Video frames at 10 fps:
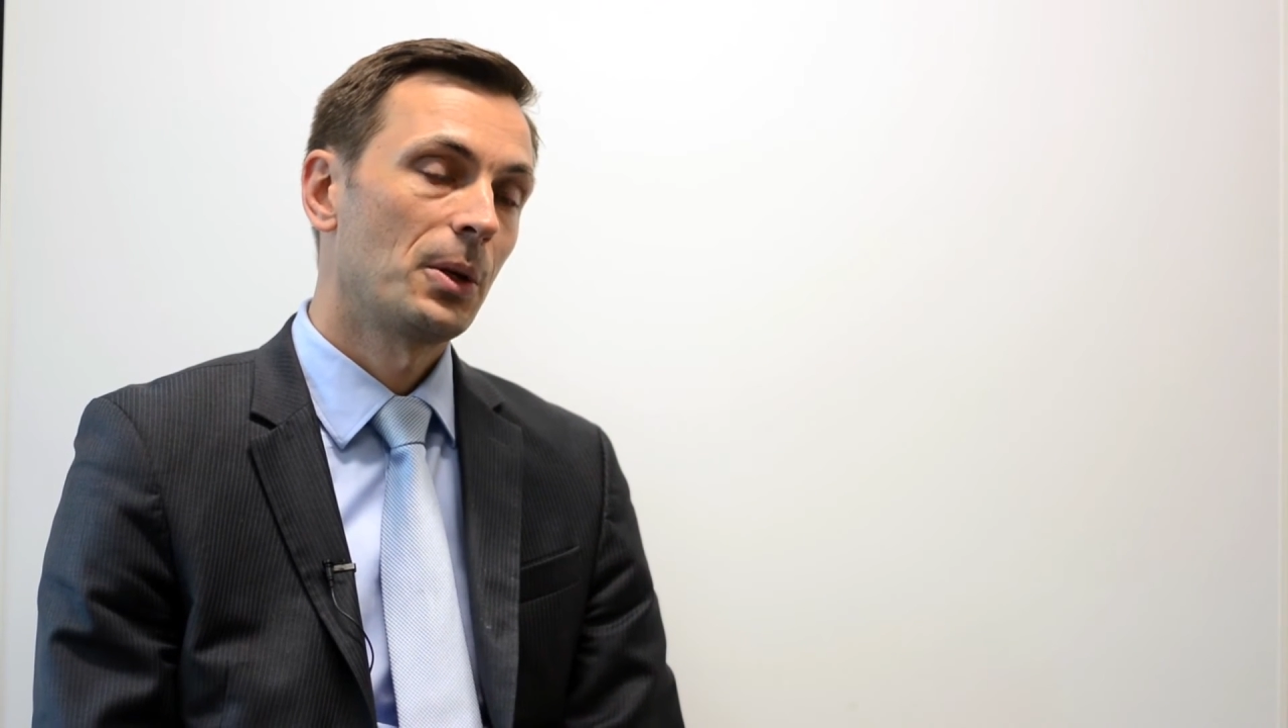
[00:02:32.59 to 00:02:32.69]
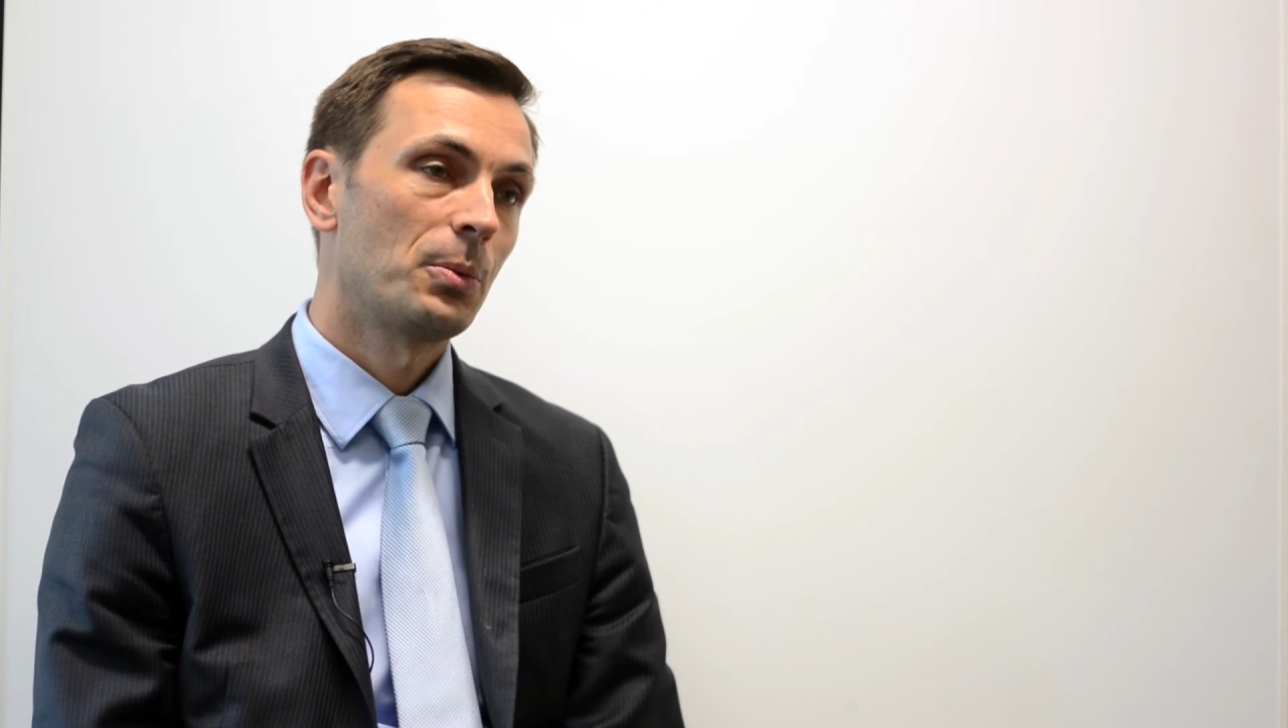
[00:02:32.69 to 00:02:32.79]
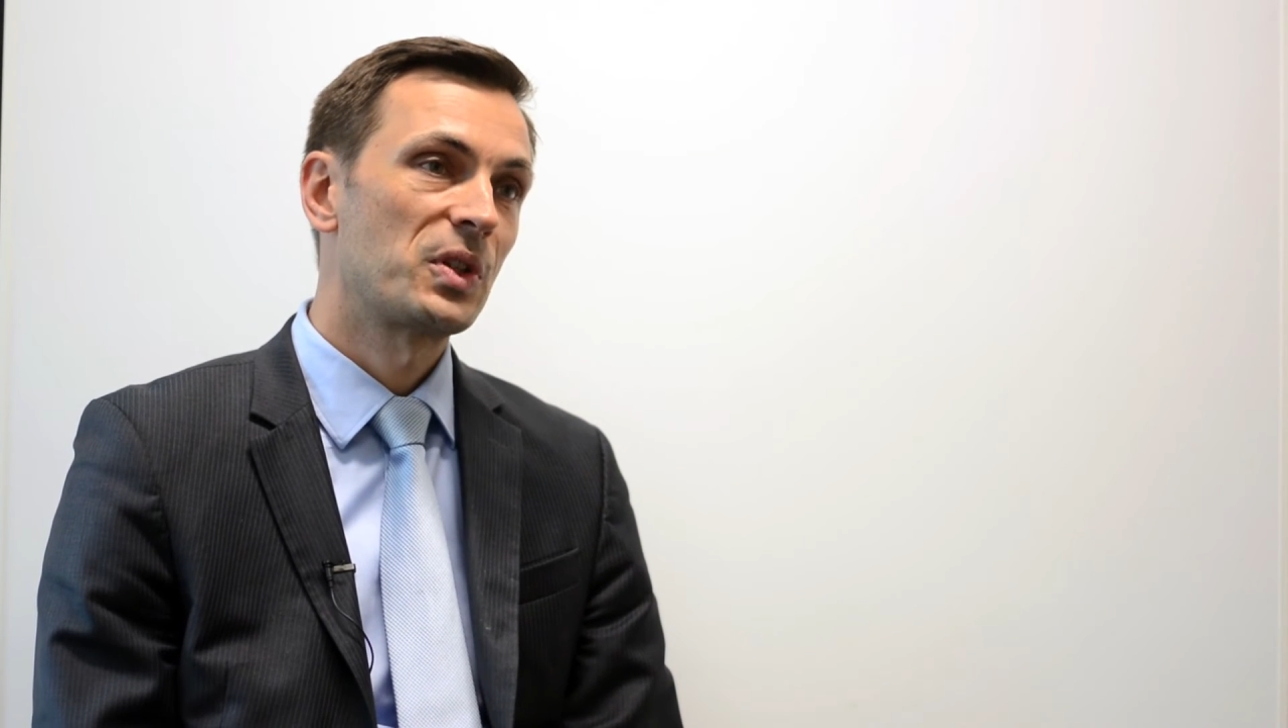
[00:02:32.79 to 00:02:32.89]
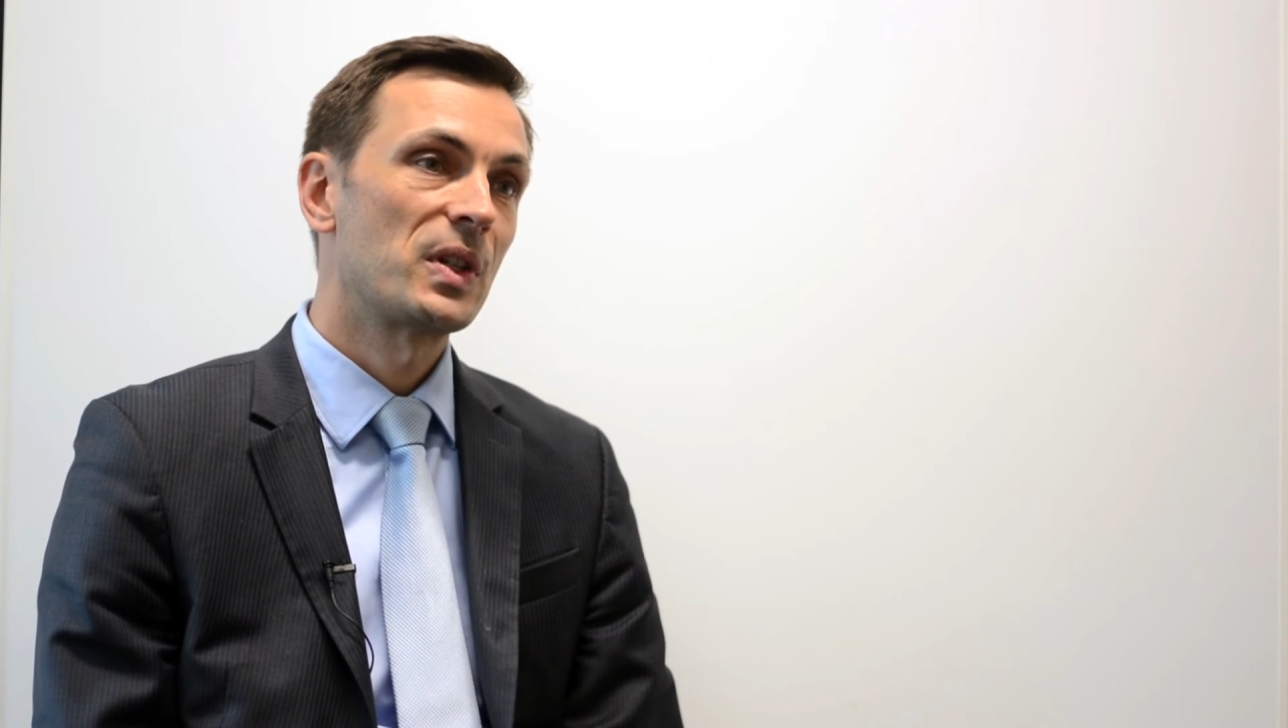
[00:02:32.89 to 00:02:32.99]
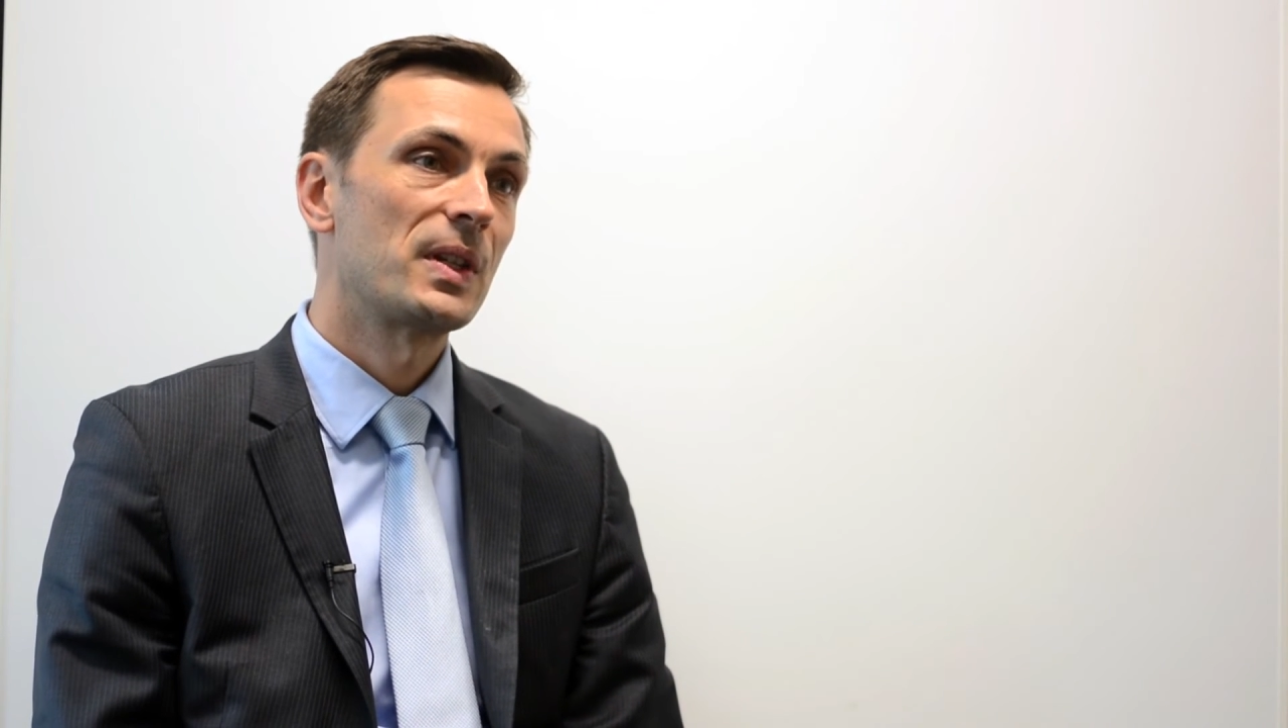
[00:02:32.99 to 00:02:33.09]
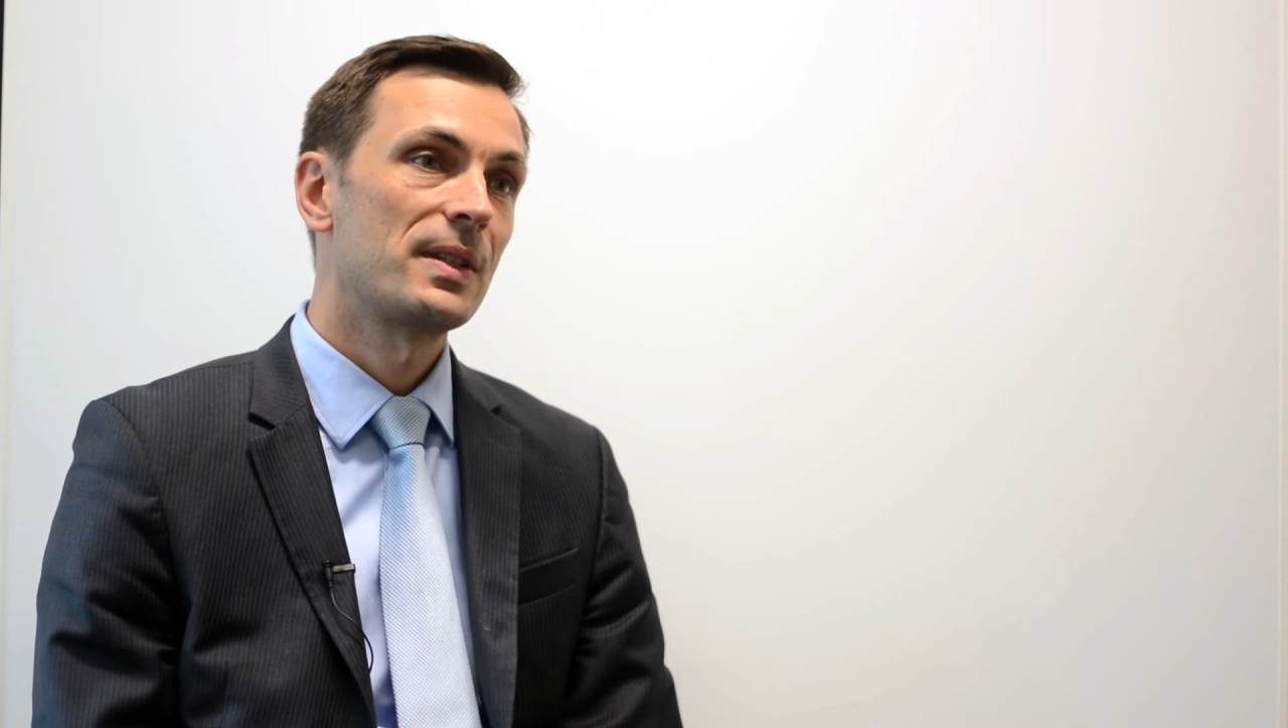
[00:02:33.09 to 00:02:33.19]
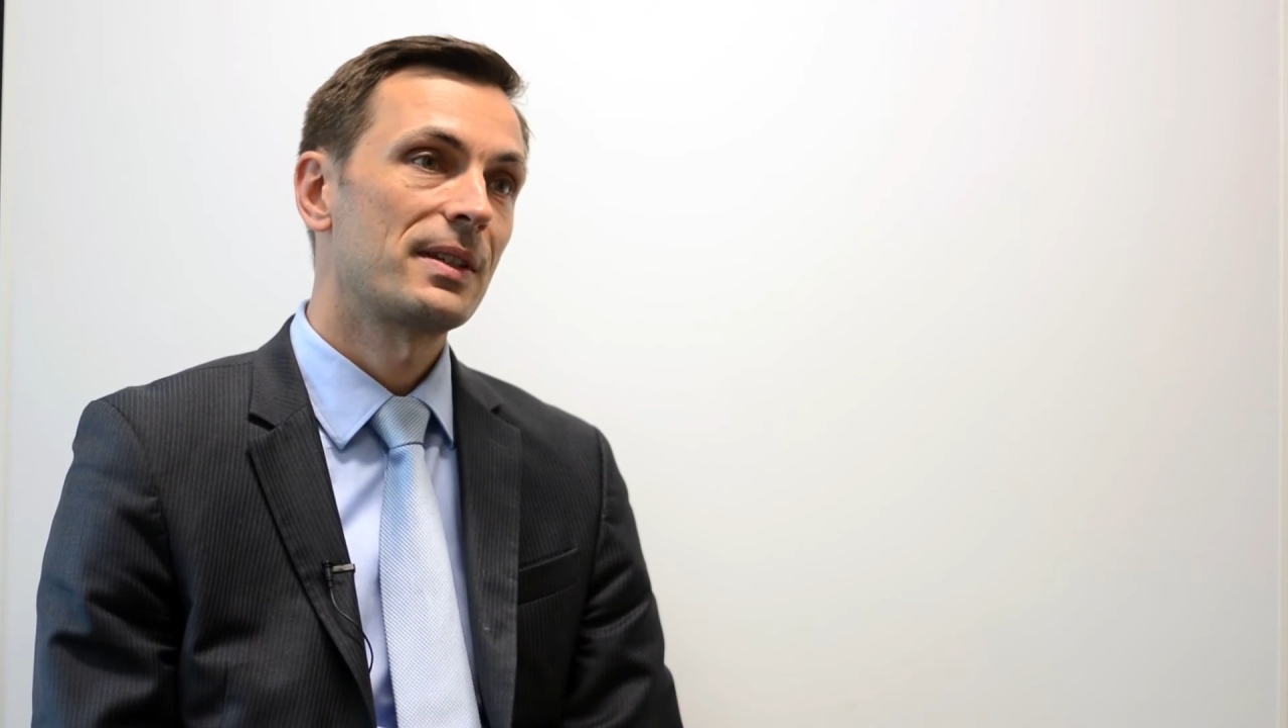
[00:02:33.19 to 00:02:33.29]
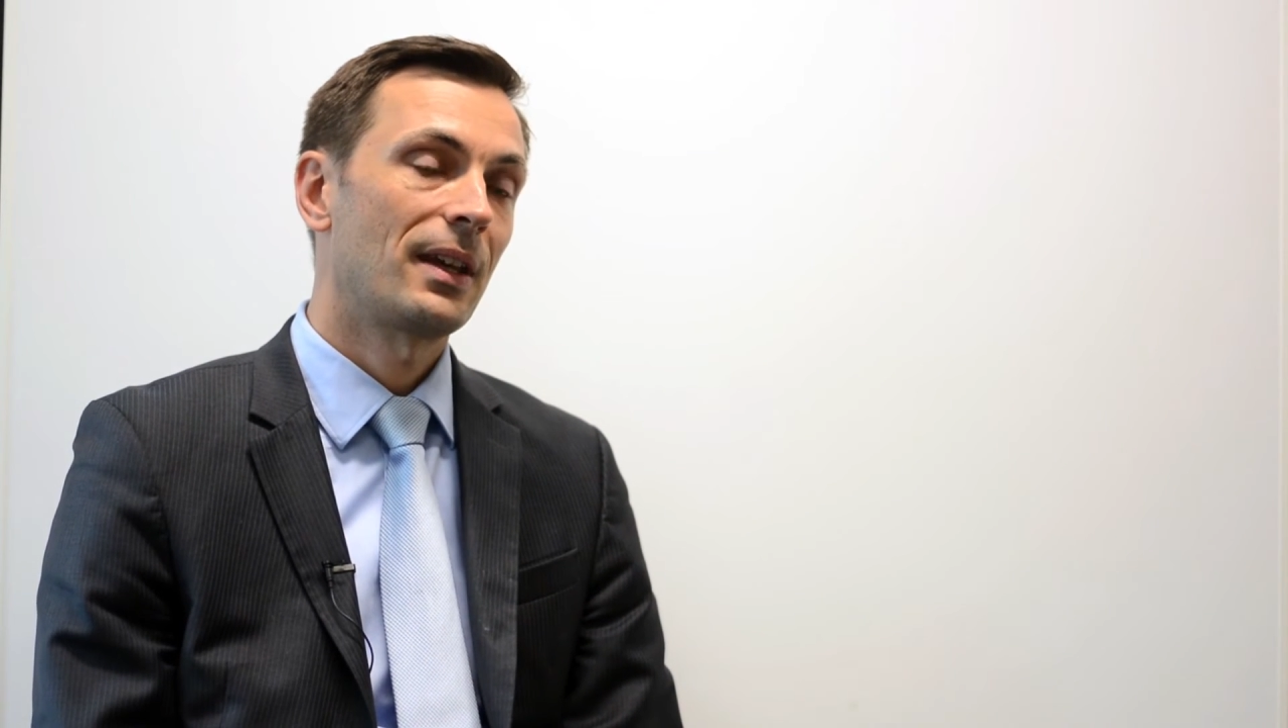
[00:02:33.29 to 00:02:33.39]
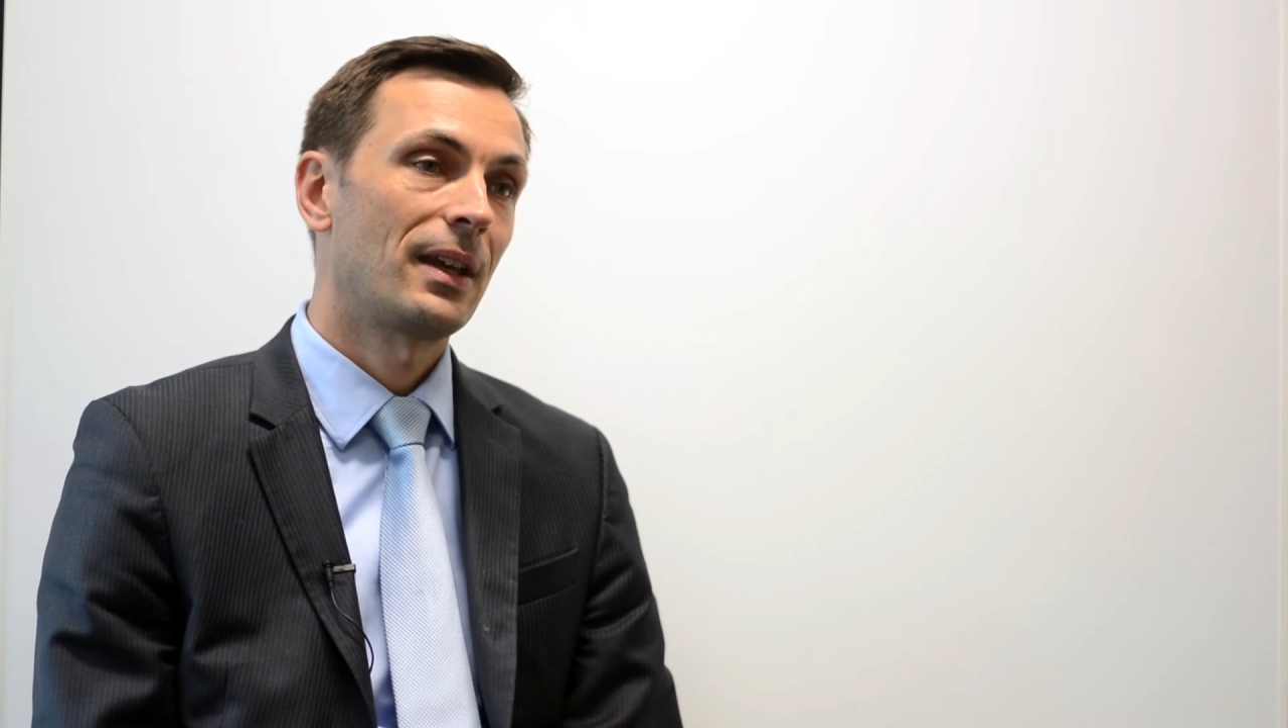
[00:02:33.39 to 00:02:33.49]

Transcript: which is